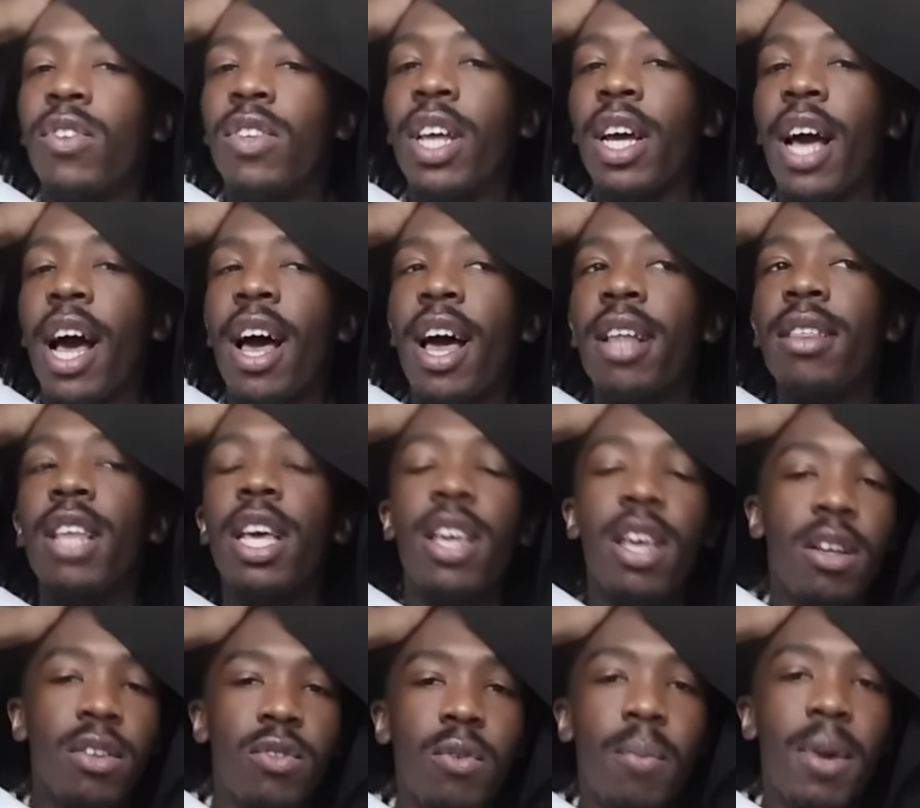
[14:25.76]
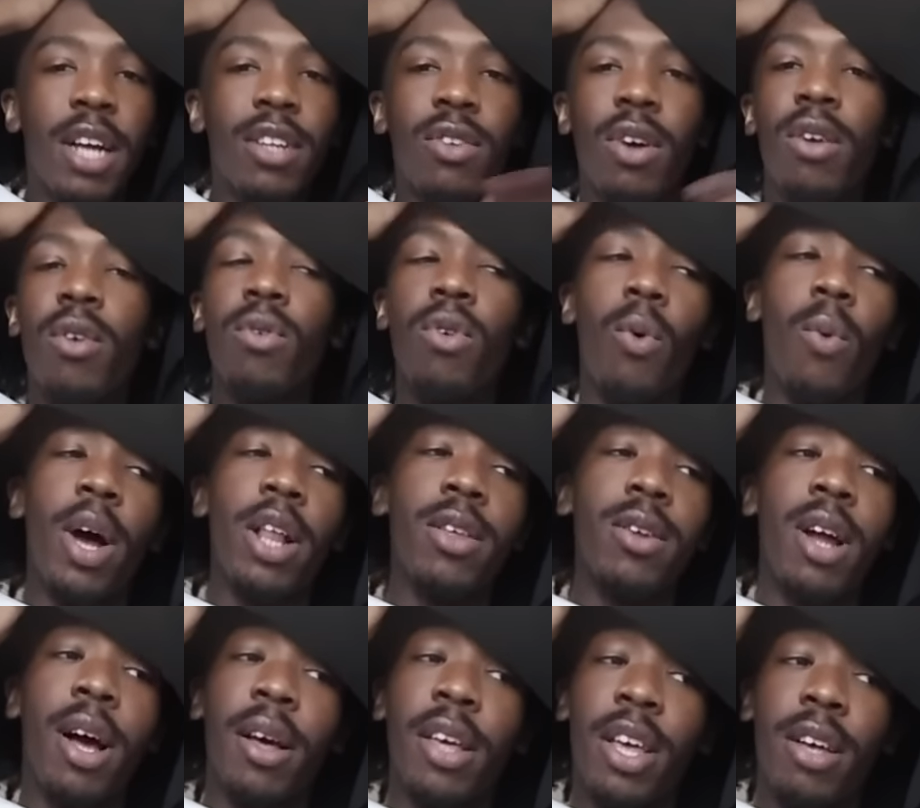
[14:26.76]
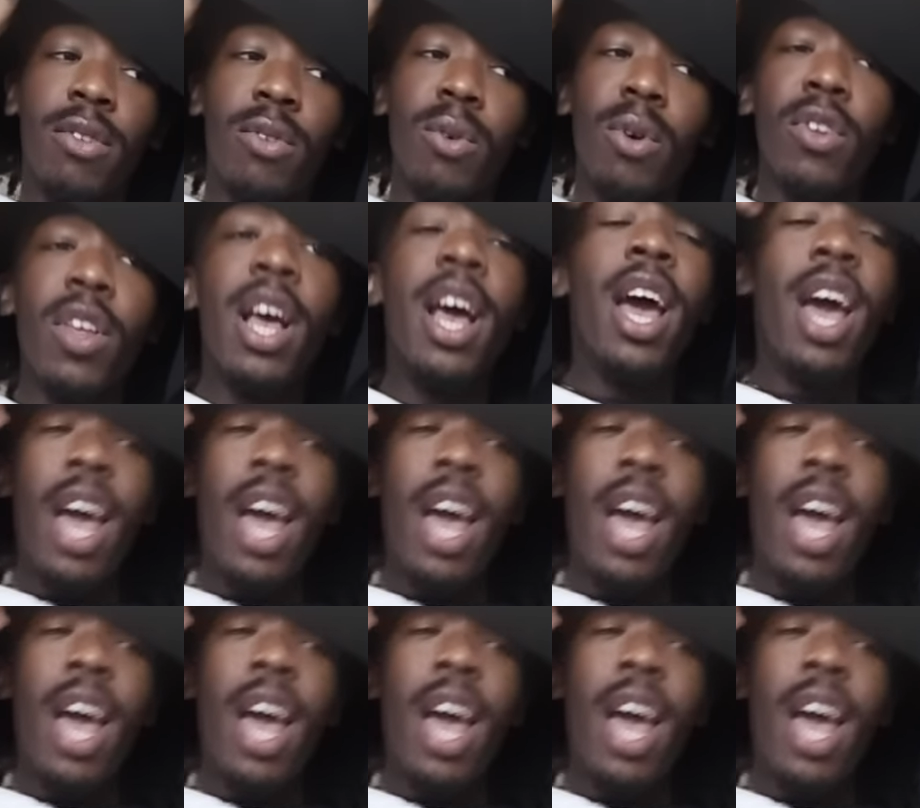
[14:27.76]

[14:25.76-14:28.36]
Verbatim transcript: it's like they canceled mine, so I don't know why they're not canceling yours.